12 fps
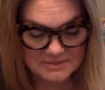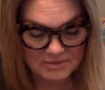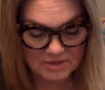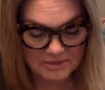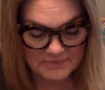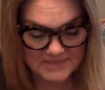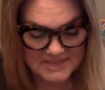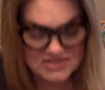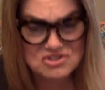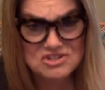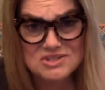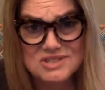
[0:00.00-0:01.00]
Mom. It's
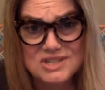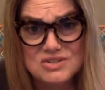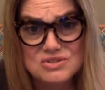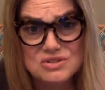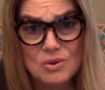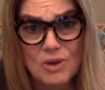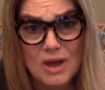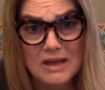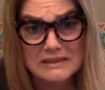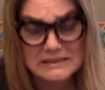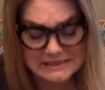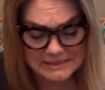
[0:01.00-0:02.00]
just he's so
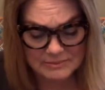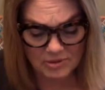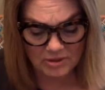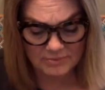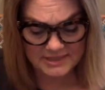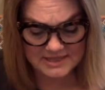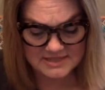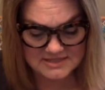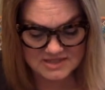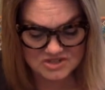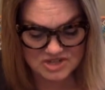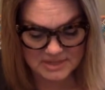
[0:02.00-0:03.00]
ugly, Mommy,
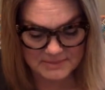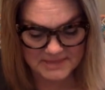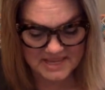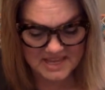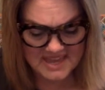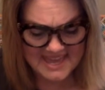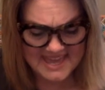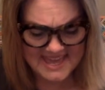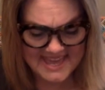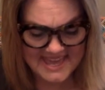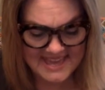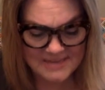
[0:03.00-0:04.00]
said Jamie.
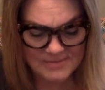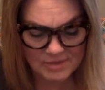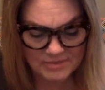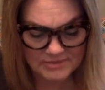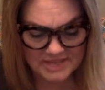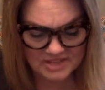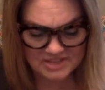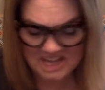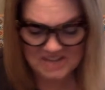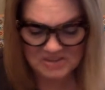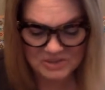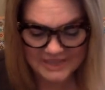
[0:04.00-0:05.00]
Hey, Mom yelled, I
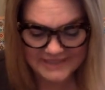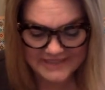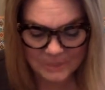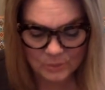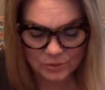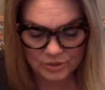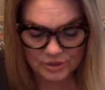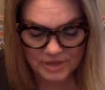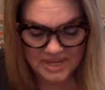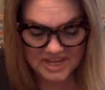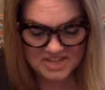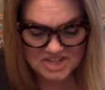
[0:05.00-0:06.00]
don't like that word.
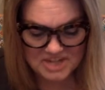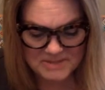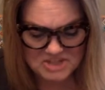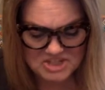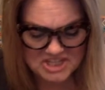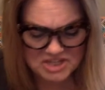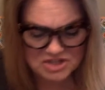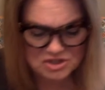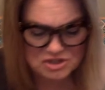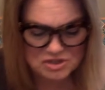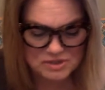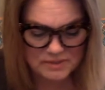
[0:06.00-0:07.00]
Jamie, just get your
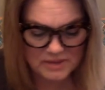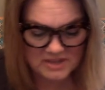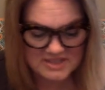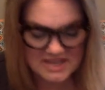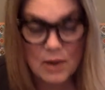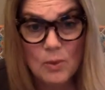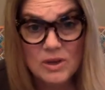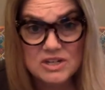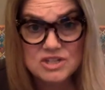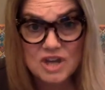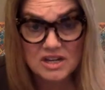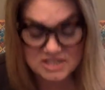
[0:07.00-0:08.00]
juice box. I want to
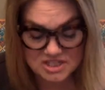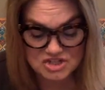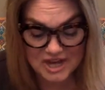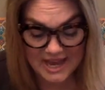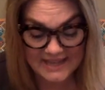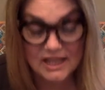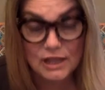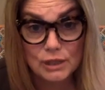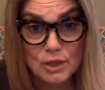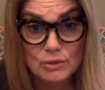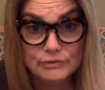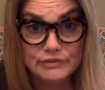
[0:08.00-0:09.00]
talk to Jack
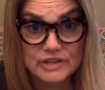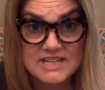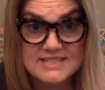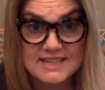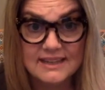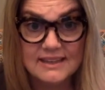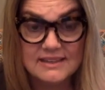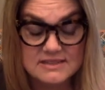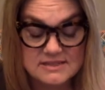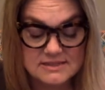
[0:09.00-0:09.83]
alone for a second.